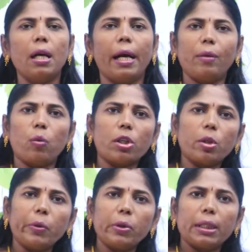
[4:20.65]
And what
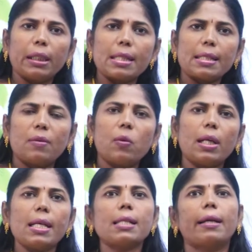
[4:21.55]
about that? The cell wall
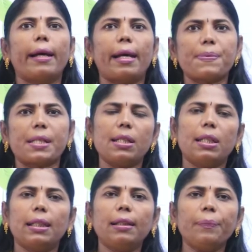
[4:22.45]
is absent
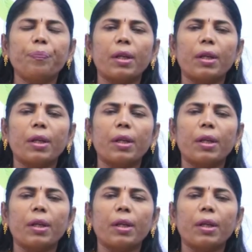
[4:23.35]
here.